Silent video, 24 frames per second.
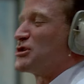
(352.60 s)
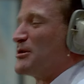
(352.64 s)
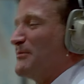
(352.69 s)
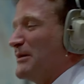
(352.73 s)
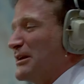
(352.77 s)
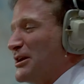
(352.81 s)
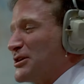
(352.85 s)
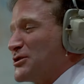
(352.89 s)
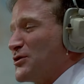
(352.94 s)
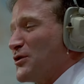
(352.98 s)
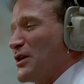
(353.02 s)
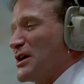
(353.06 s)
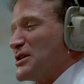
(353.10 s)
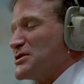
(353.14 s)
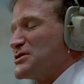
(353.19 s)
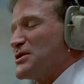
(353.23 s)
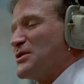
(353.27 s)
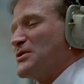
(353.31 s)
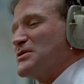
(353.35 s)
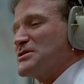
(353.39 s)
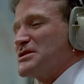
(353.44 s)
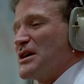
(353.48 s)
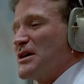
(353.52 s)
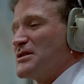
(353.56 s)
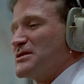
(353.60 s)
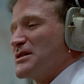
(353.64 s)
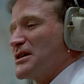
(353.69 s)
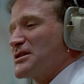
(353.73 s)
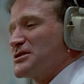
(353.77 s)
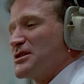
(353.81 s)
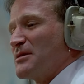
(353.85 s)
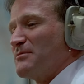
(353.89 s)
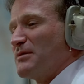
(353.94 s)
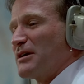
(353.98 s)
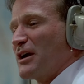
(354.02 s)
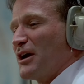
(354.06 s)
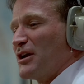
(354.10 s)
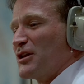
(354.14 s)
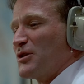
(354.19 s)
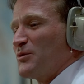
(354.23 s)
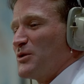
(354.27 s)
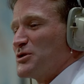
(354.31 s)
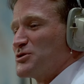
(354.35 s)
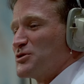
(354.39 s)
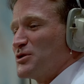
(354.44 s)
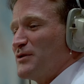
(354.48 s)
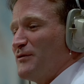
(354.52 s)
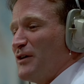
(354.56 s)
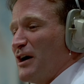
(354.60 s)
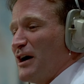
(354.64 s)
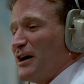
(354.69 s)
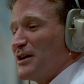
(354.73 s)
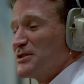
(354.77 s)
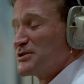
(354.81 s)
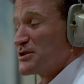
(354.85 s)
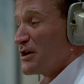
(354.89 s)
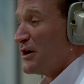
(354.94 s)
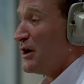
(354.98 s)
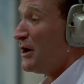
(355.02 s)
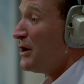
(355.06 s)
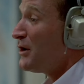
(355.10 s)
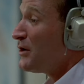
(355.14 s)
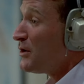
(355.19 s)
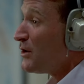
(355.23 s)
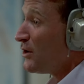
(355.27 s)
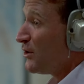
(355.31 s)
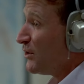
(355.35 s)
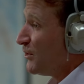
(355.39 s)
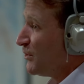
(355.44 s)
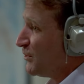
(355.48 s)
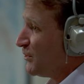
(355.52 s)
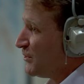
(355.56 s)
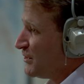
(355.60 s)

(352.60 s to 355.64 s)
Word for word: up shop, Grenor delights the GIs but